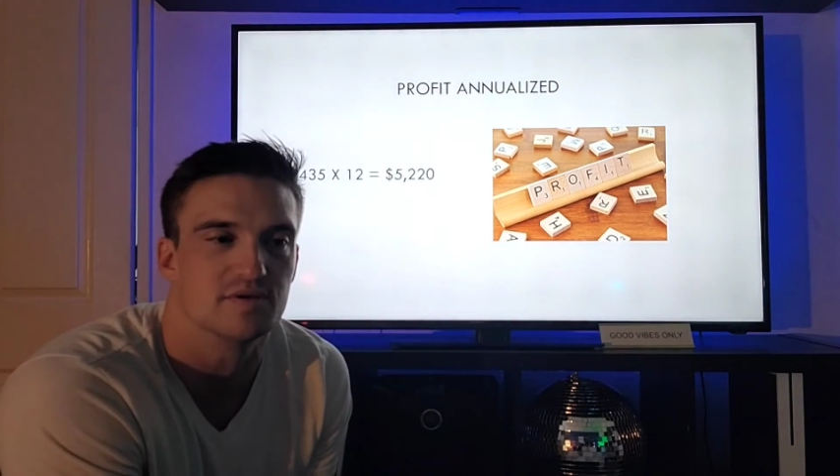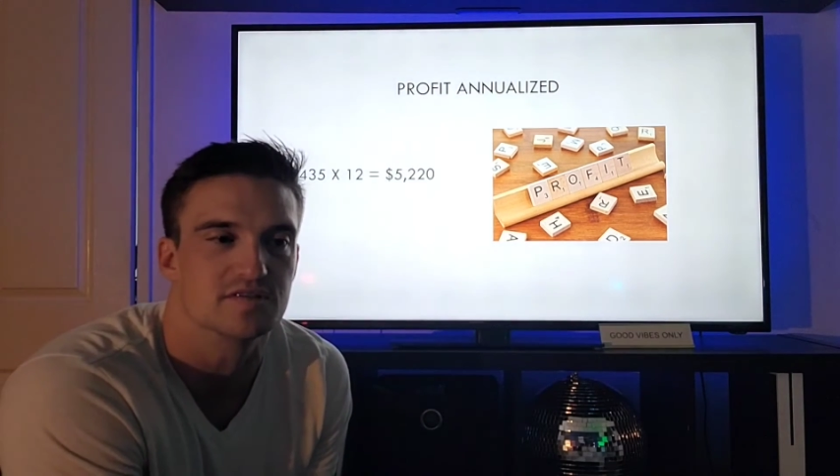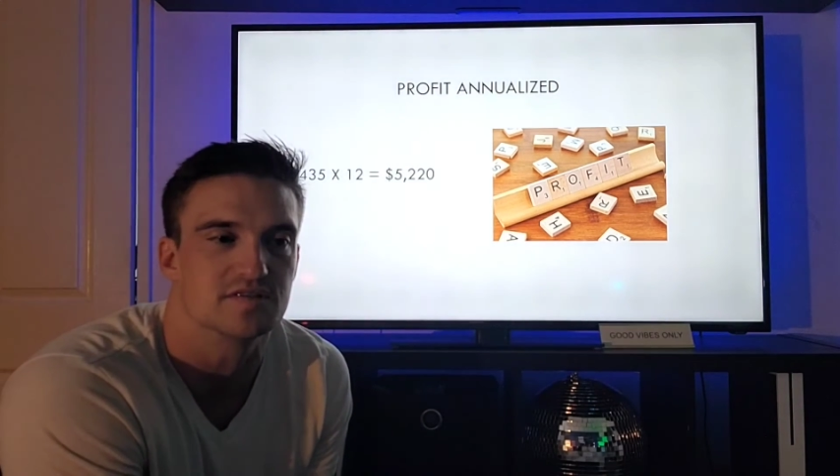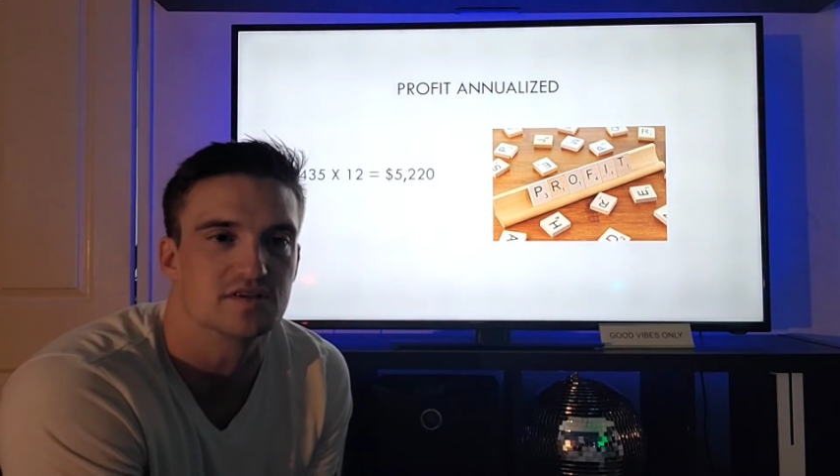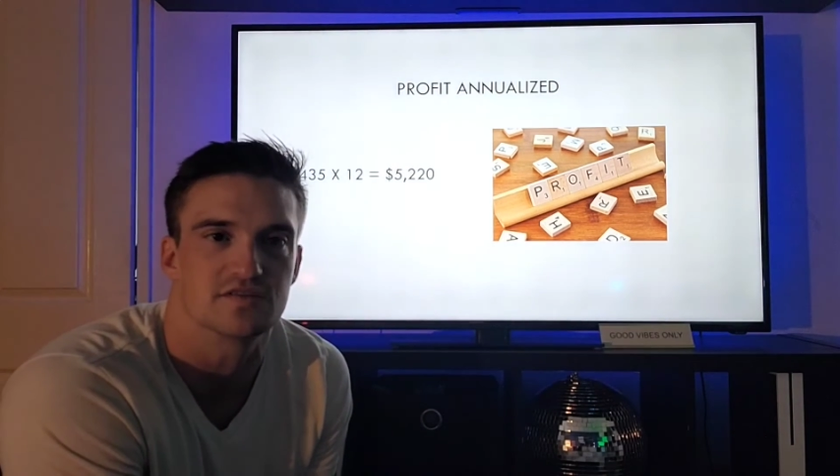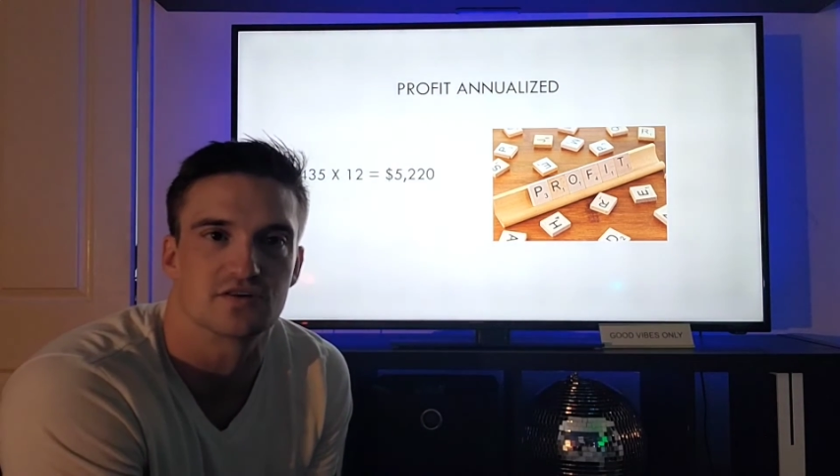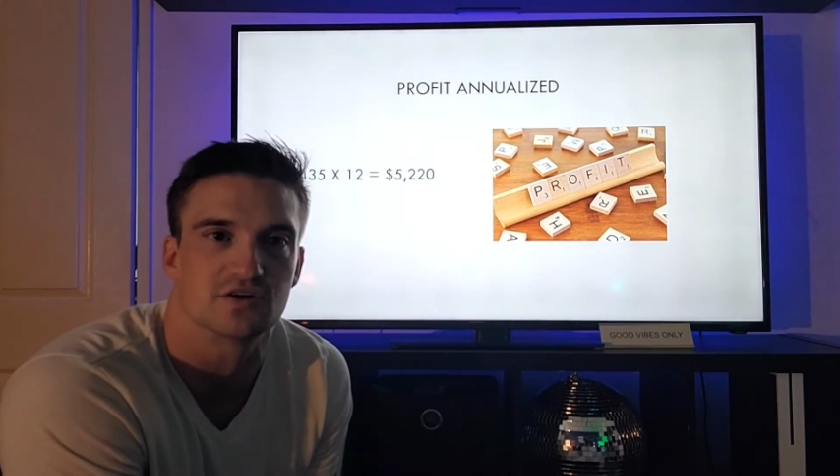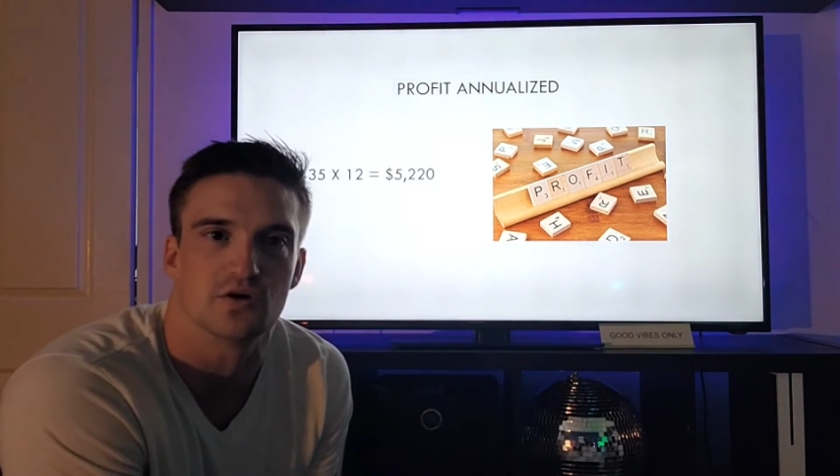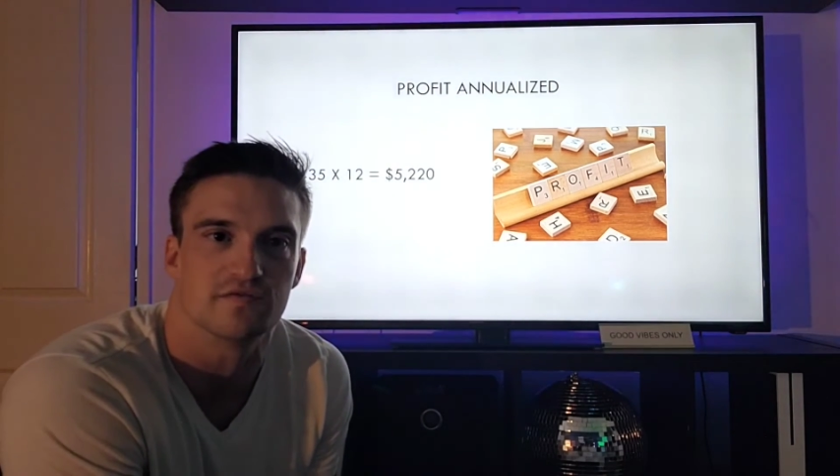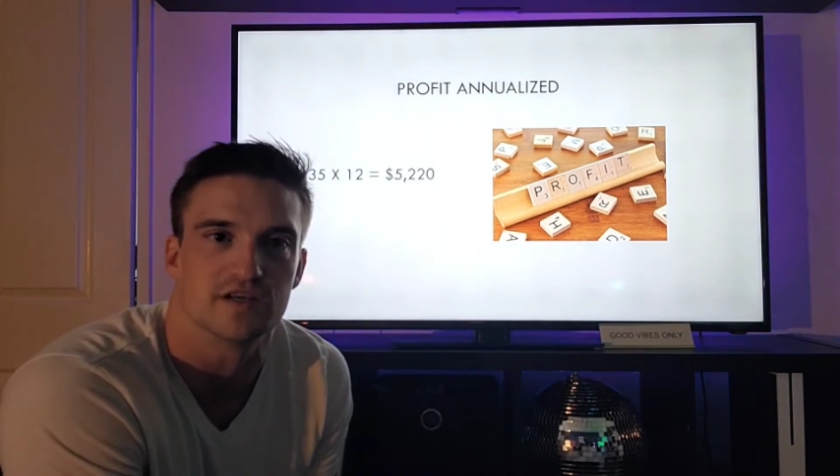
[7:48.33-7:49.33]
businesses
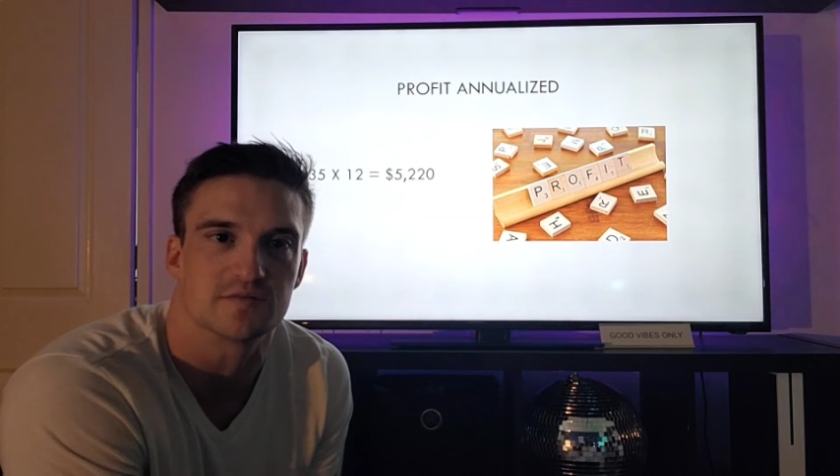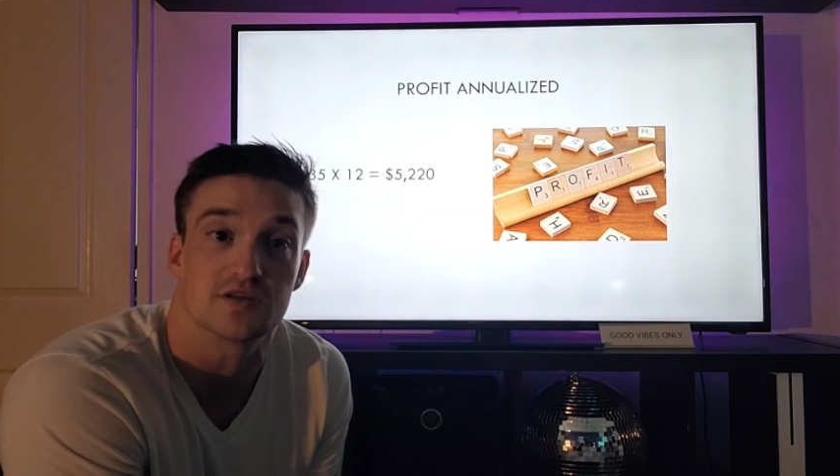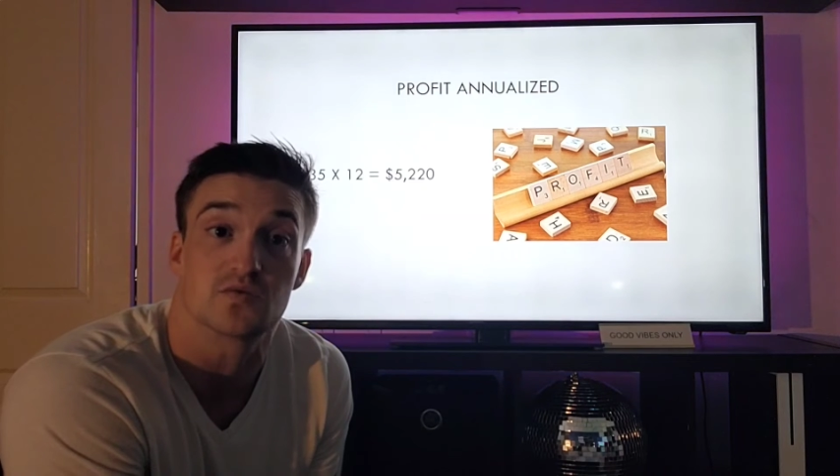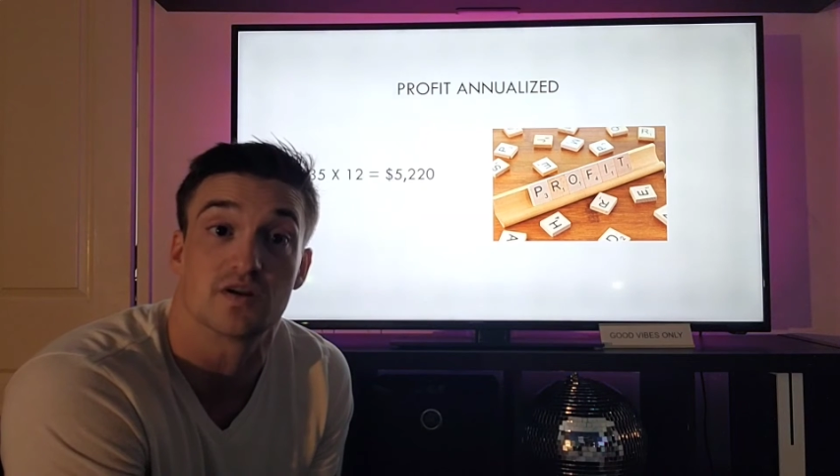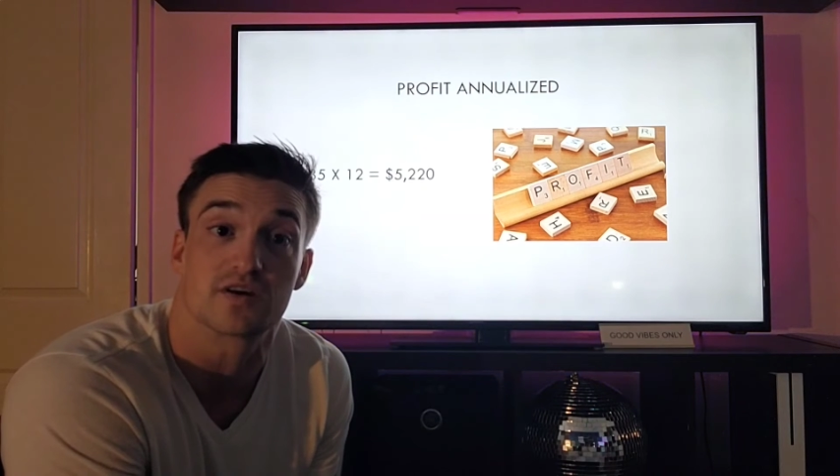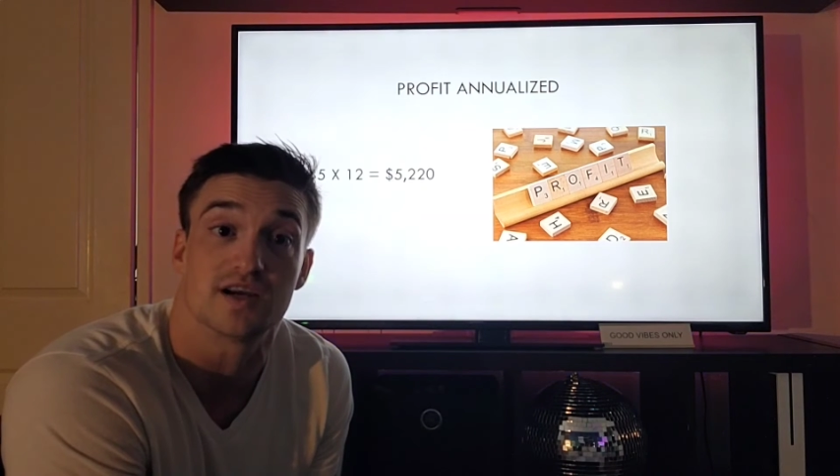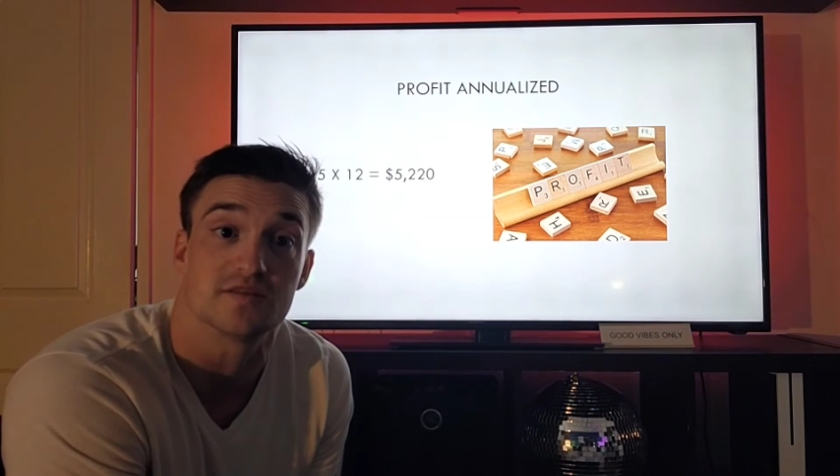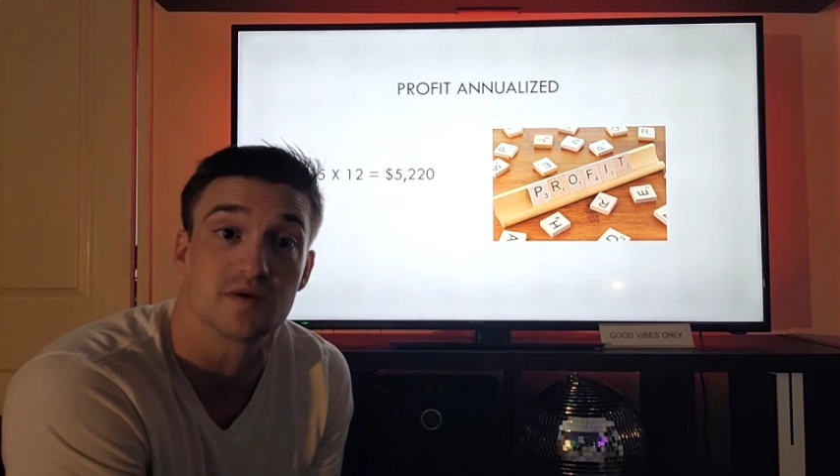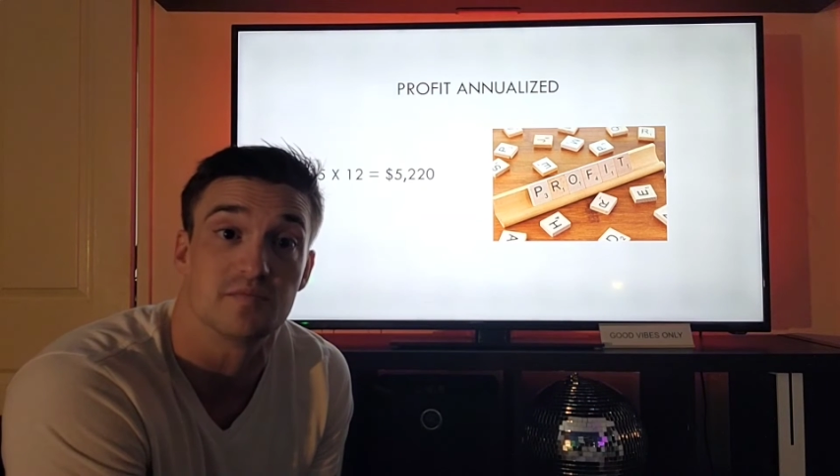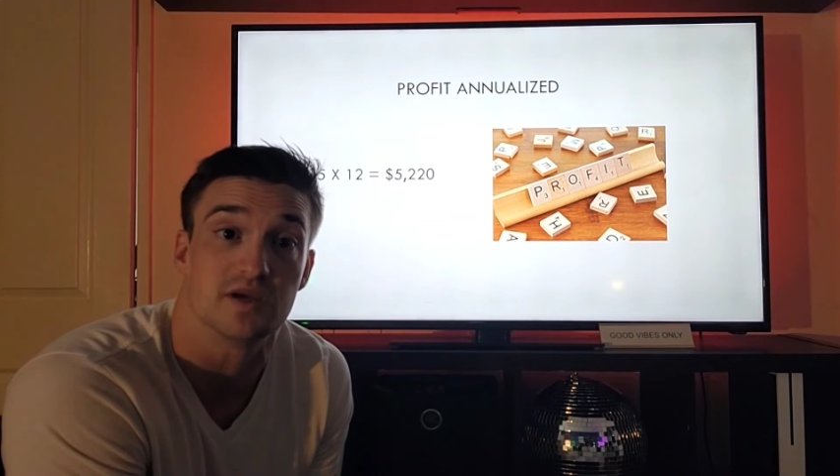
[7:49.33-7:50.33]
or new investments, whatever the
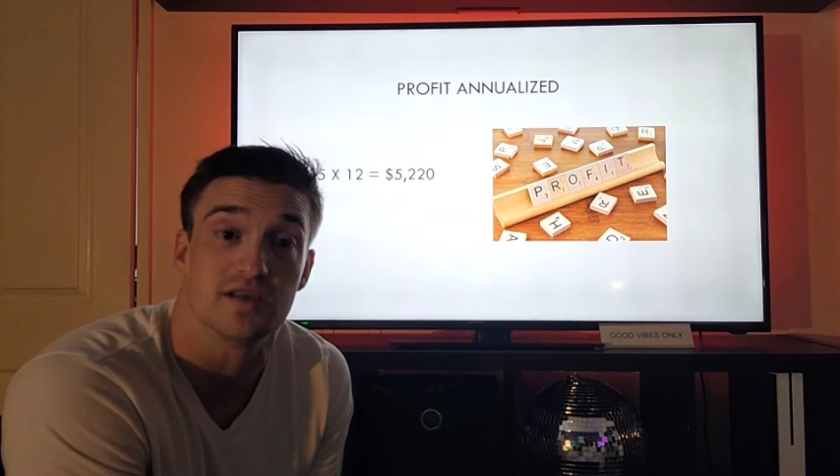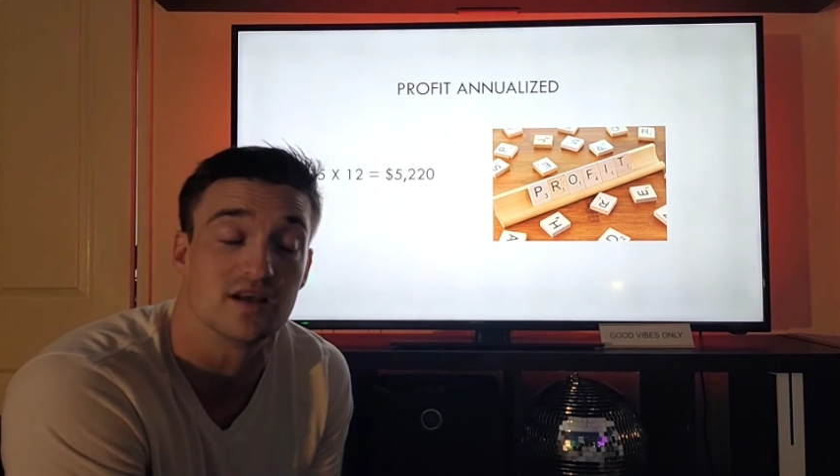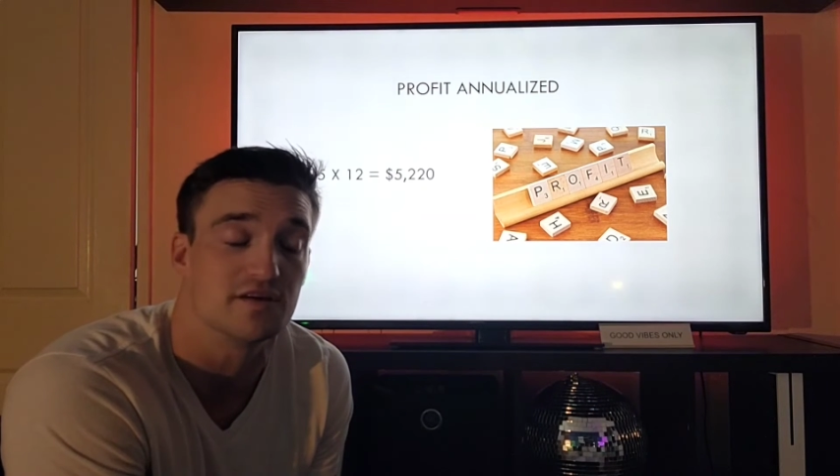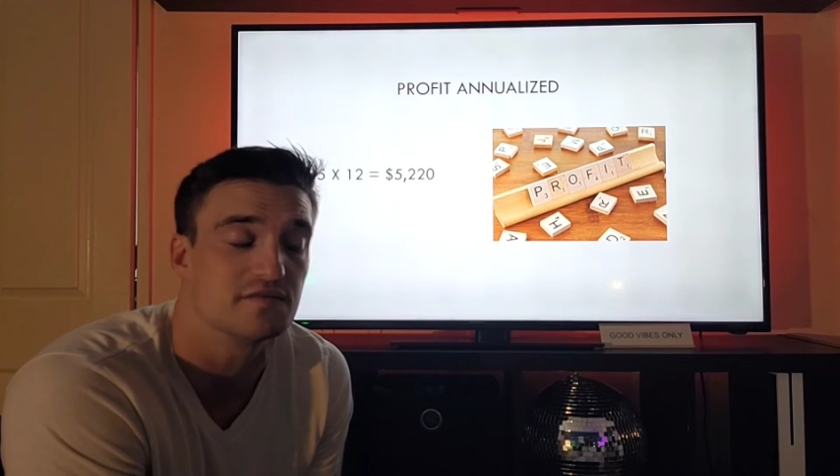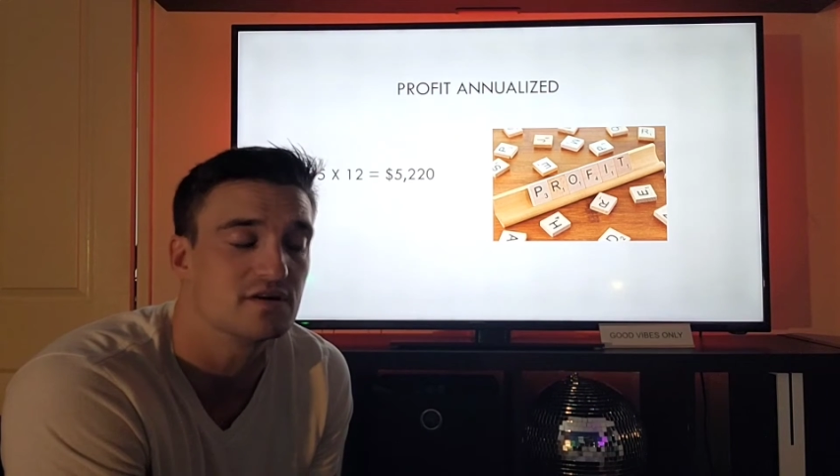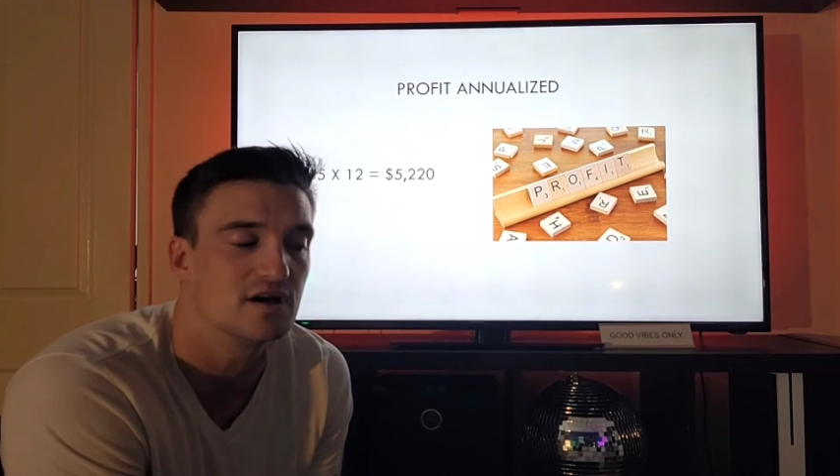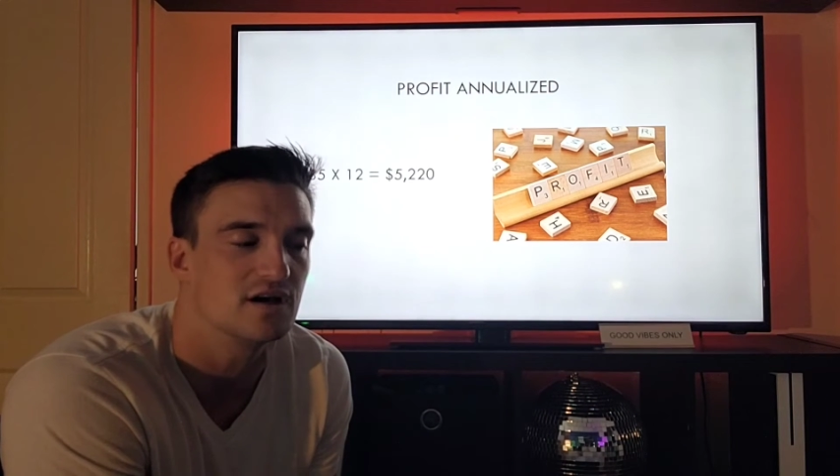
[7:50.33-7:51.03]
case might be in life.